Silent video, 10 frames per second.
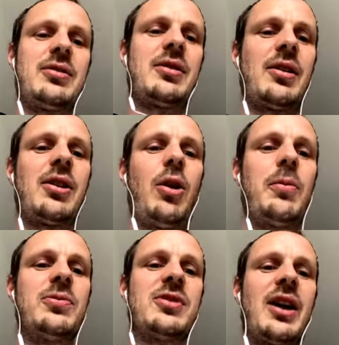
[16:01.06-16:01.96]
the
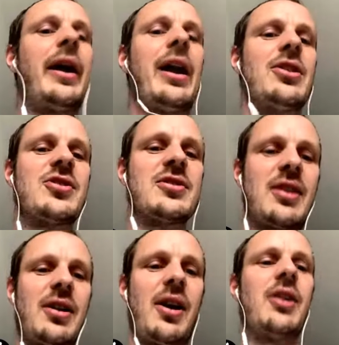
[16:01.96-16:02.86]
clubs and agents
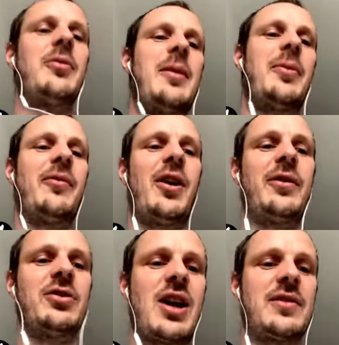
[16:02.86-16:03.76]
and all the people involved
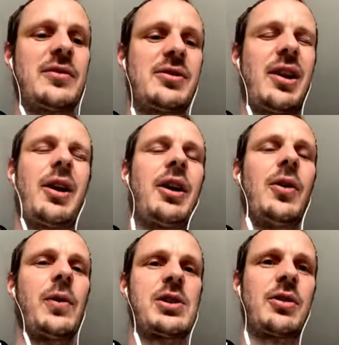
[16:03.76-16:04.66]
in transfers, they kind of
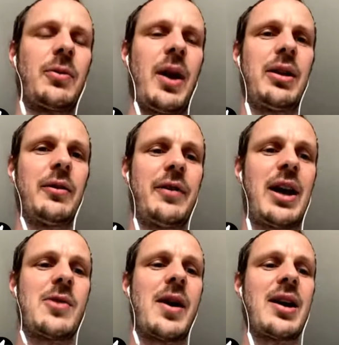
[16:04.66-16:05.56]
know each other well enough
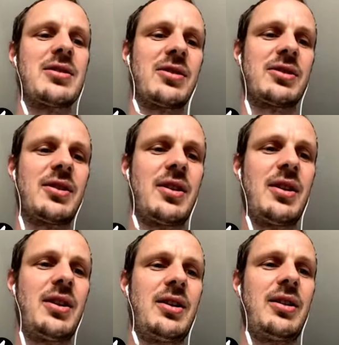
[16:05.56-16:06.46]
anyway. So it's,
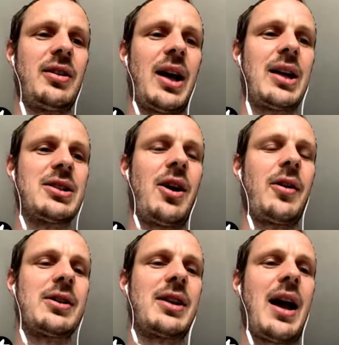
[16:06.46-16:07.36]
as
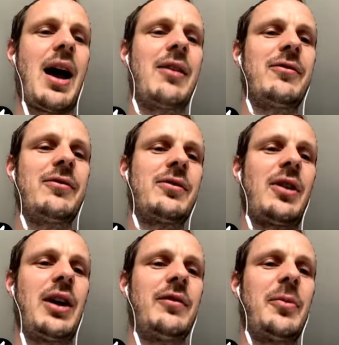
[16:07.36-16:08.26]
long as they have
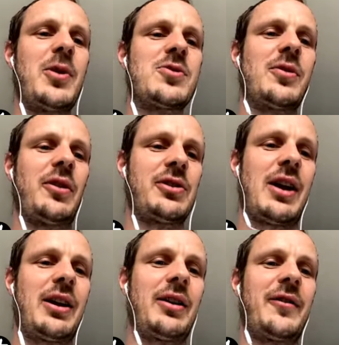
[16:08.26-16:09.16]
kind of a mutual
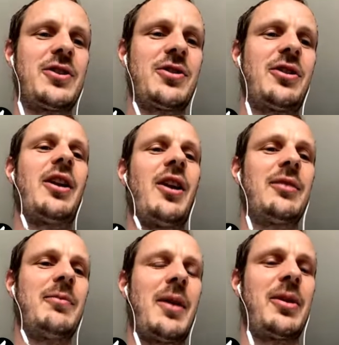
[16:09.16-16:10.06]
understanding of each other and
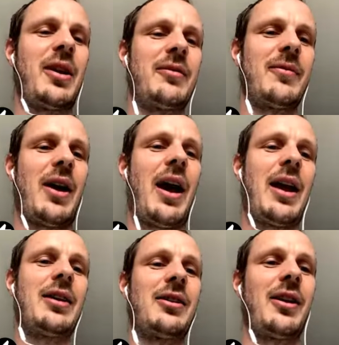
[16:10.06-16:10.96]
not maybe a
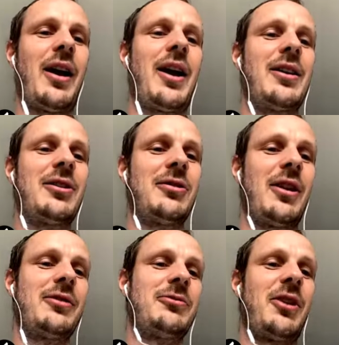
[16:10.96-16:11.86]
hated
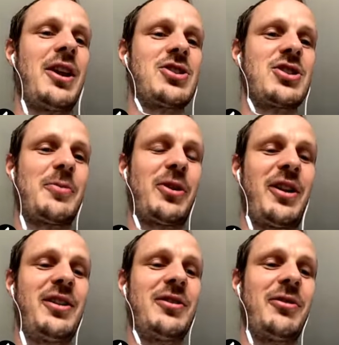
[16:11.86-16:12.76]
relationship or a
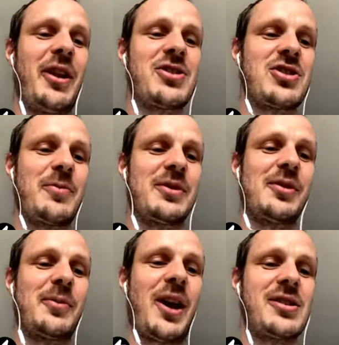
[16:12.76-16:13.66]
heated relationship in
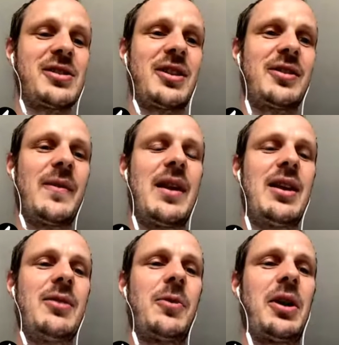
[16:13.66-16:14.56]
some cases
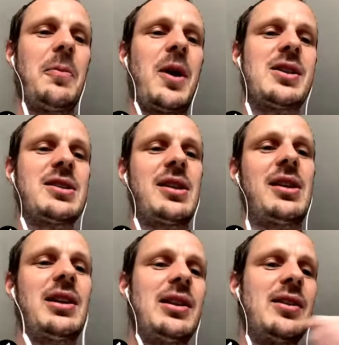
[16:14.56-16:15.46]
where you might
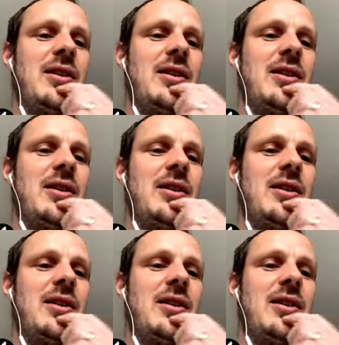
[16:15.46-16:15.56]
see